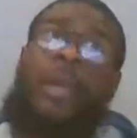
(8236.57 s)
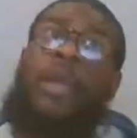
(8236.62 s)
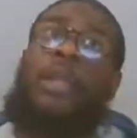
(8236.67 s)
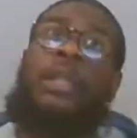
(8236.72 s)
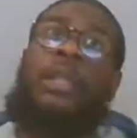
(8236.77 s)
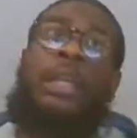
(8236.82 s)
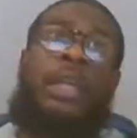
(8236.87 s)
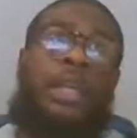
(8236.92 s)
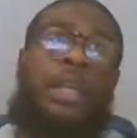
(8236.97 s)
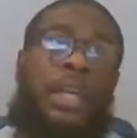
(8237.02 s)

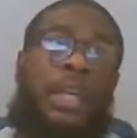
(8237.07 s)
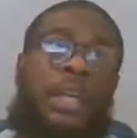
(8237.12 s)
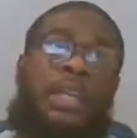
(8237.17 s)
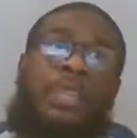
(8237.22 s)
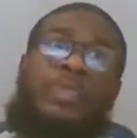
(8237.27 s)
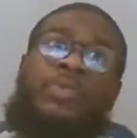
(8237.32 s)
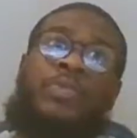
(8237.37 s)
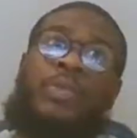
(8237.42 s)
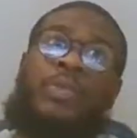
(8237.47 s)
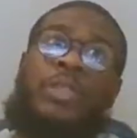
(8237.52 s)
the
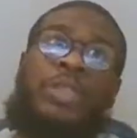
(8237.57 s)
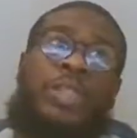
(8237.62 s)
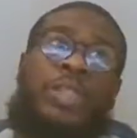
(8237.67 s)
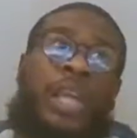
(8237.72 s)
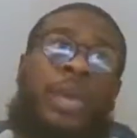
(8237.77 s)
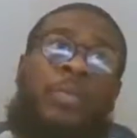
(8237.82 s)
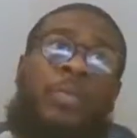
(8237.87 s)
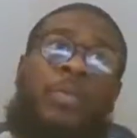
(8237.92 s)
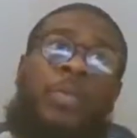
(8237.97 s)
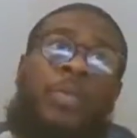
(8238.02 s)
Nuggets were just
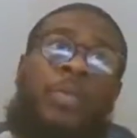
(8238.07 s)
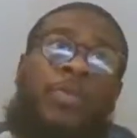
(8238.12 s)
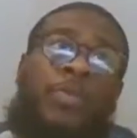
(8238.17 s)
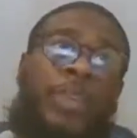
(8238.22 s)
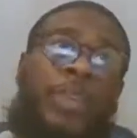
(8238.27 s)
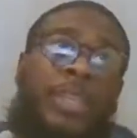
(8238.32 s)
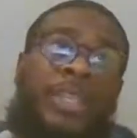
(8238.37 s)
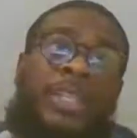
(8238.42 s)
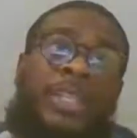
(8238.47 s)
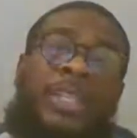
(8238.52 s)
able to
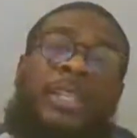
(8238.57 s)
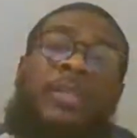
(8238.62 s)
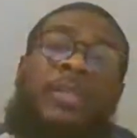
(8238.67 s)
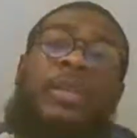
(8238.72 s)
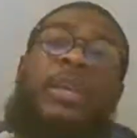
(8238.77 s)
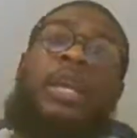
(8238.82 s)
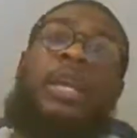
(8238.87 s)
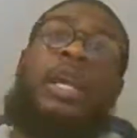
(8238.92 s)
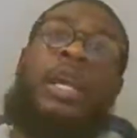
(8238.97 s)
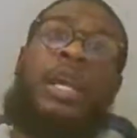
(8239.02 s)
finish it
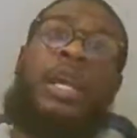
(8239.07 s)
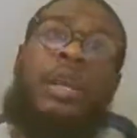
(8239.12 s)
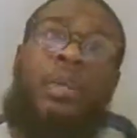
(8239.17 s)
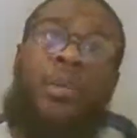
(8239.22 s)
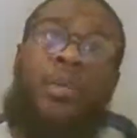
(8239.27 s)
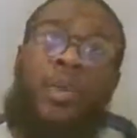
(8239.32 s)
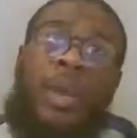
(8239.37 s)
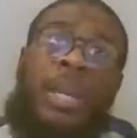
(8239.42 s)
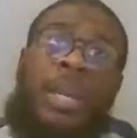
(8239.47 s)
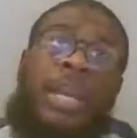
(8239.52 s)
in a
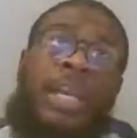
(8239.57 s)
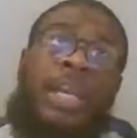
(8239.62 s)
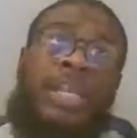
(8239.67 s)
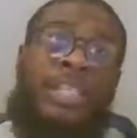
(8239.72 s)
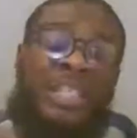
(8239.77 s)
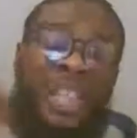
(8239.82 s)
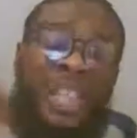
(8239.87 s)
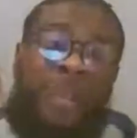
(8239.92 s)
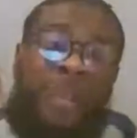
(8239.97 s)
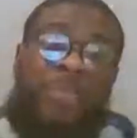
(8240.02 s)
way that a
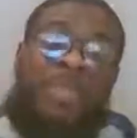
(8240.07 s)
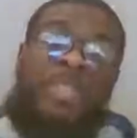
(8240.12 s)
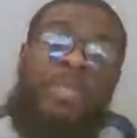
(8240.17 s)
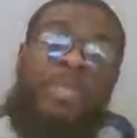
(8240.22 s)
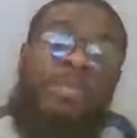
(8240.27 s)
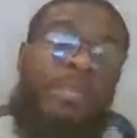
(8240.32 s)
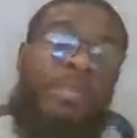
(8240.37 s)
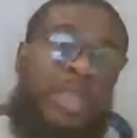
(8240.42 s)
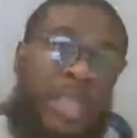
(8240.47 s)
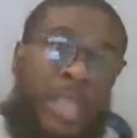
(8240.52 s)

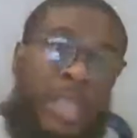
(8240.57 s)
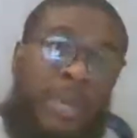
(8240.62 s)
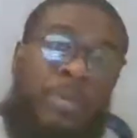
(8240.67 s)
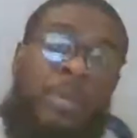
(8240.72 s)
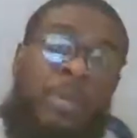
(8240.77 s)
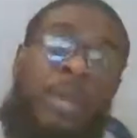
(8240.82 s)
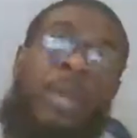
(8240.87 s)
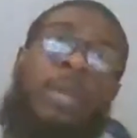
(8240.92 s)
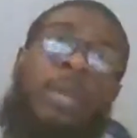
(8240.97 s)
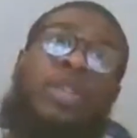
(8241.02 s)
championship team
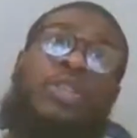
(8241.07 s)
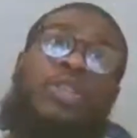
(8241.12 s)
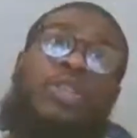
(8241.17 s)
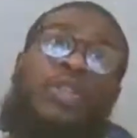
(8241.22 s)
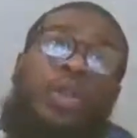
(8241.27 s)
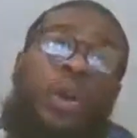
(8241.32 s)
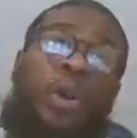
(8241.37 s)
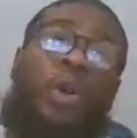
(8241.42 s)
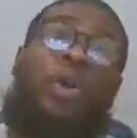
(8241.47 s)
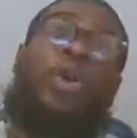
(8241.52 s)

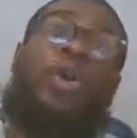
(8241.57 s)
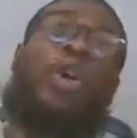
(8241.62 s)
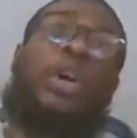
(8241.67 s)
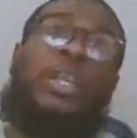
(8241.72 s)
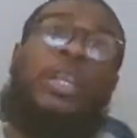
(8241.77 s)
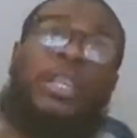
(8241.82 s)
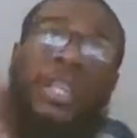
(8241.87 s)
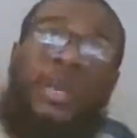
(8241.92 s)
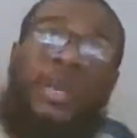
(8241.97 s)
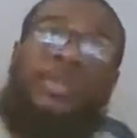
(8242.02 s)
or
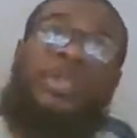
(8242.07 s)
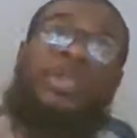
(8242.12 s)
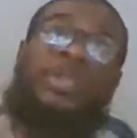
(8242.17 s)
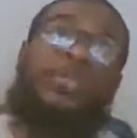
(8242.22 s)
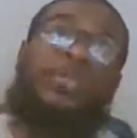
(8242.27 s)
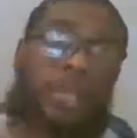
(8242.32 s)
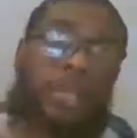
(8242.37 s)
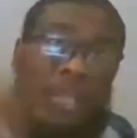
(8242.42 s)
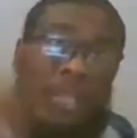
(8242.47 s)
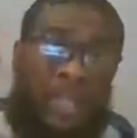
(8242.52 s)
a
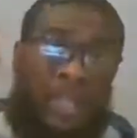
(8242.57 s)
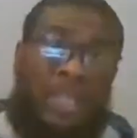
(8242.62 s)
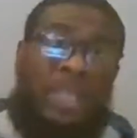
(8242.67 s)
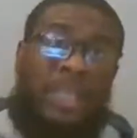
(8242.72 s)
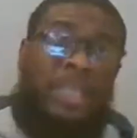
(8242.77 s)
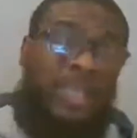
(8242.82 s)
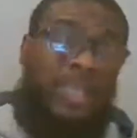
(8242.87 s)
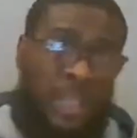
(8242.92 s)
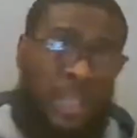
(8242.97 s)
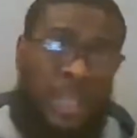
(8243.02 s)
championship
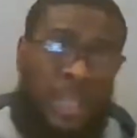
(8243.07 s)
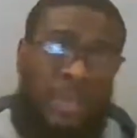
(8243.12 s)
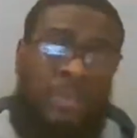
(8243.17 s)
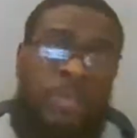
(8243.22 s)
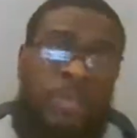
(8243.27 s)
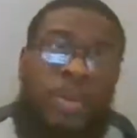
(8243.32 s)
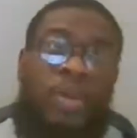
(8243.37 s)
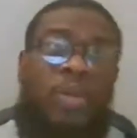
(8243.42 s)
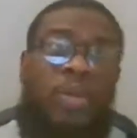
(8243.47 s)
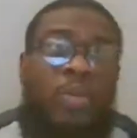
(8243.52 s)
contending team
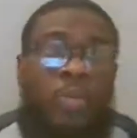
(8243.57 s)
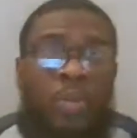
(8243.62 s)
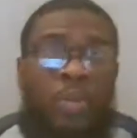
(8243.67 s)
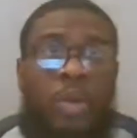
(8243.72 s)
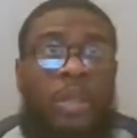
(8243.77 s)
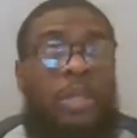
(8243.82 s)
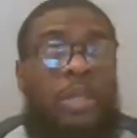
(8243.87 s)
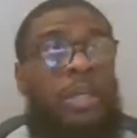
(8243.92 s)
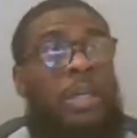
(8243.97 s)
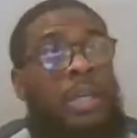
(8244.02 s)

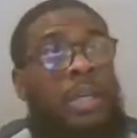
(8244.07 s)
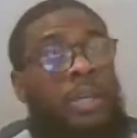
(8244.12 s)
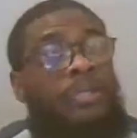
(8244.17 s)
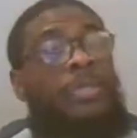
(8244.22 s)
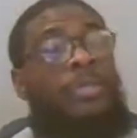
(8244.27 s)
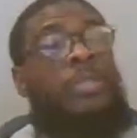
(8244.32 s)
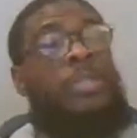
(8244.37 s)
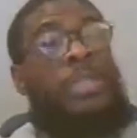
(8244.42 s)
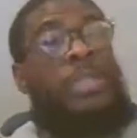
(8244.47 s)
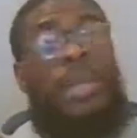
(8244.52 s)
would. The
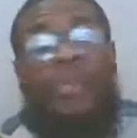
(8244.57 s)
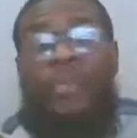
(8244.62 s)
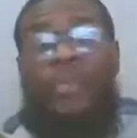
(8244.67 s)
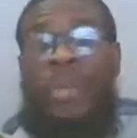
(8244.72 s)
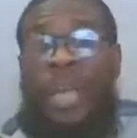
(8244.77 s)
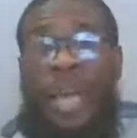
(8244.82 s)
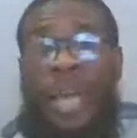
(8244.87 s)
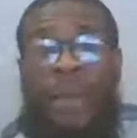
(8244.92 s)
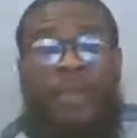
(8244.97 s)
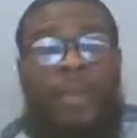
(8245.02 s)
Clippers
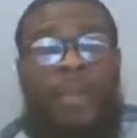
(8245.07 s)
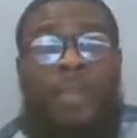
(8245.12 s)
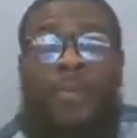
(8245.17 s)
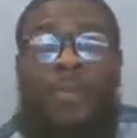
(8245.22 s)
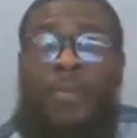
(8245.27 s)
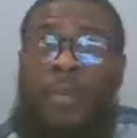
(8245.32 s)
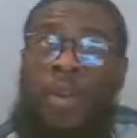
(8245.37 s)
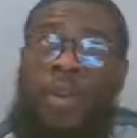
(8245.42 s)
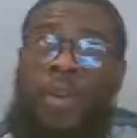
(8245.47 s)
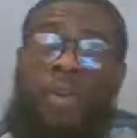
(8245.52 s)
definitely have their
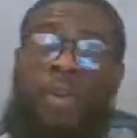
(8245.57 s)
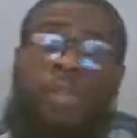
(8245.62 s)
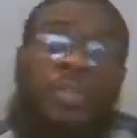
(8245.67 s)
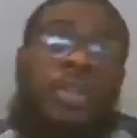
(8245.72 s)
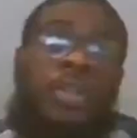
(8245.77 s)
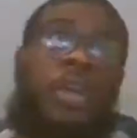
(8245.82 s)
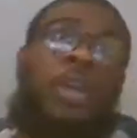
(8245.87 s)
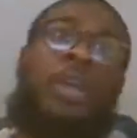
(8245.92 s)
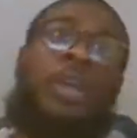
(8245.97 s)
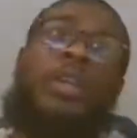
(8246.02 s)
flaws.
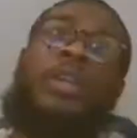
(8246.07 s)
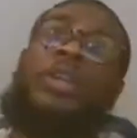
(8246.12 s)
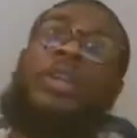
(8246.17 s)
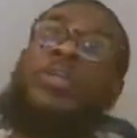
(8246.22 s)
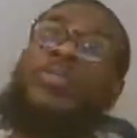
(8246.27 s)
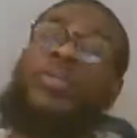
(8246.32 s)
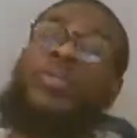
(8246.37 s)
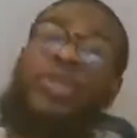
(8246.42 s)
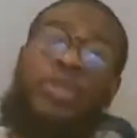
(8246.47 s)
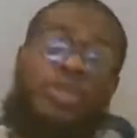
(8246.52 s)

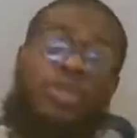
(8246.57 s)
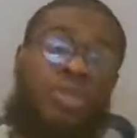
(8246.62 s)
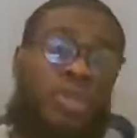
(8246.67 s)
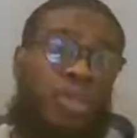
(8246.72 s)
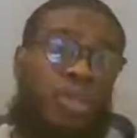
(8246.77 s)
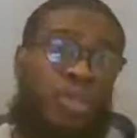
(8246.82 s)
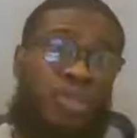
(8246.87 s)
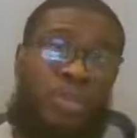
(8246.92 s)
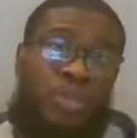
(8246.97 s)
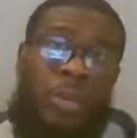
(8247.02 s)
Paul
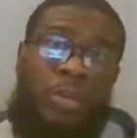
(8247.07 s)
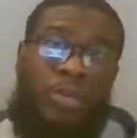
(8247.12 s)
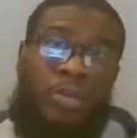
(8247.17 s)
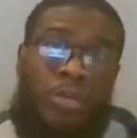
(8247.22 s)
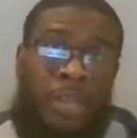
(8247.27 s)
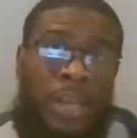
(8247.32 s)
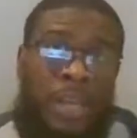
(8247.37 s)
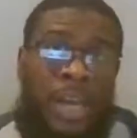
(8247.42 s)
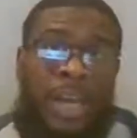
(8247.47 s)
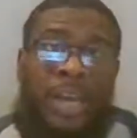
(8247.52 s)
George struggled
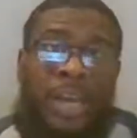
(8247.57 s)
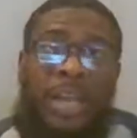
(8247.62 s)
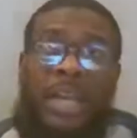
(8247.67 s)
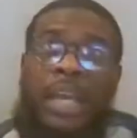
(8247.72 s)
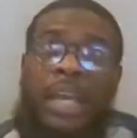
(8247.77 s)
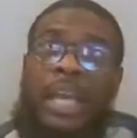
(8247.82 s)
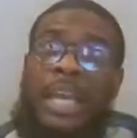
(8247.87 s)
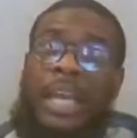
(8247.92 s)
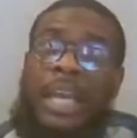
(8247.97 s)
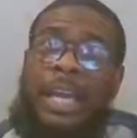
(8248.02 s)
tonight.
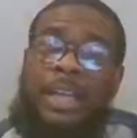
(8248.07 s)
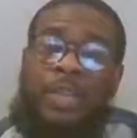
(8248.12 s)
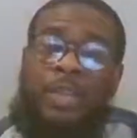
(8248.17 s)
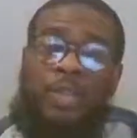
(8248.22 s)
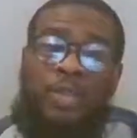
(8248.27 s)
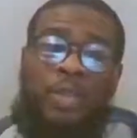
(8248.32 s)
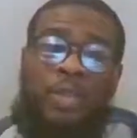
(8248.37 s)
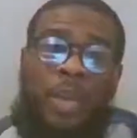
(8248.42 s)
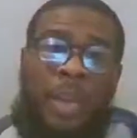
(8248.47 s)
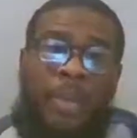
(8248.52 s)
He had a
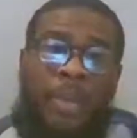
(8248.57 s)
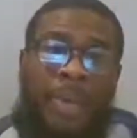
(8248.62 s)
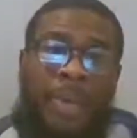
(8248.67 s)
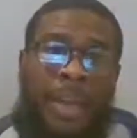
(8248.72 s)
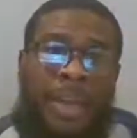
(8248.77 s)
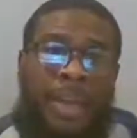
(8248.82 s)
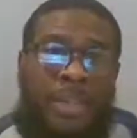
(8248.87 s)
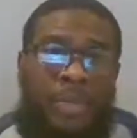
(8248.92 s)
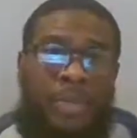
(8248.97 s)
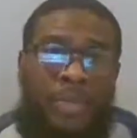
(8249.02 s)
2-game
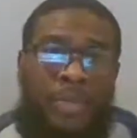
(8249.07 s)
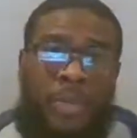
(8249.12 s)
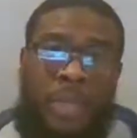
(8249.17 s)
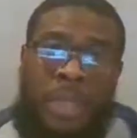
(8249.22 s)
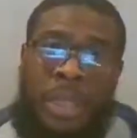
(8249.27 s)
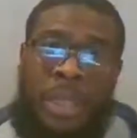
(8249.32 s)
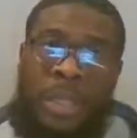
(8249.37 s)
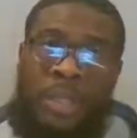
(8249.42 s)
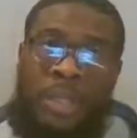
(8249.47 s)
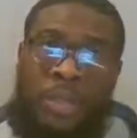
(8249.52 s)
hiatus with
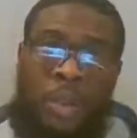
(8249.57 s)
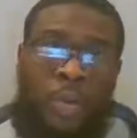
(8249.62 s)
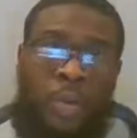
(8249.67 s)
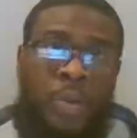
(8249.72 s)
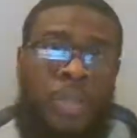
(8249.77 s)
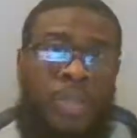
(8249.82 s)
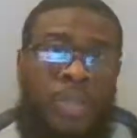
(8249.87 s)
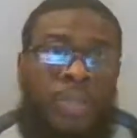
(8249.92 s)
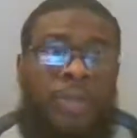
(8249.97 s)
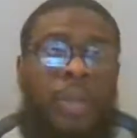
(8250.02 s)
the toe
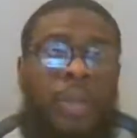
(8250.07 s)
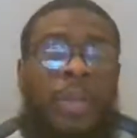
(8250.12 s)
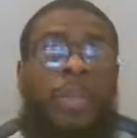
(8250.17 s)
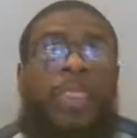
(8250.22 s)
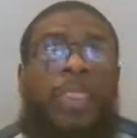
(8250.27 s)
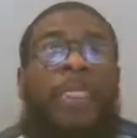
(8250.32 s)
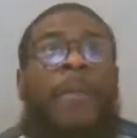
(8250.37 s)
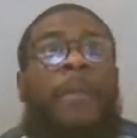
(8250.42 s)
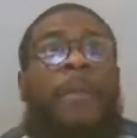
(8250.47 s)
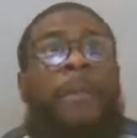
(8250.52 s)
injury,
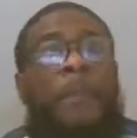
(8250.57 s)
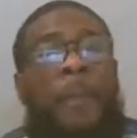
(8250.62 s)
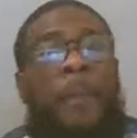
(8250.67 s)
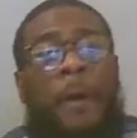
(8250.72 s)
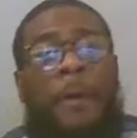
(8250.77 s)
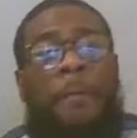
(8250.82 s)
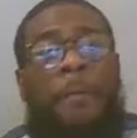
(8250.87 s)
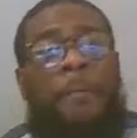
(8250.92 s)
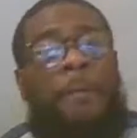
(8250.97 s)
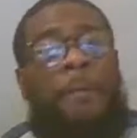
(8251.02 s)
but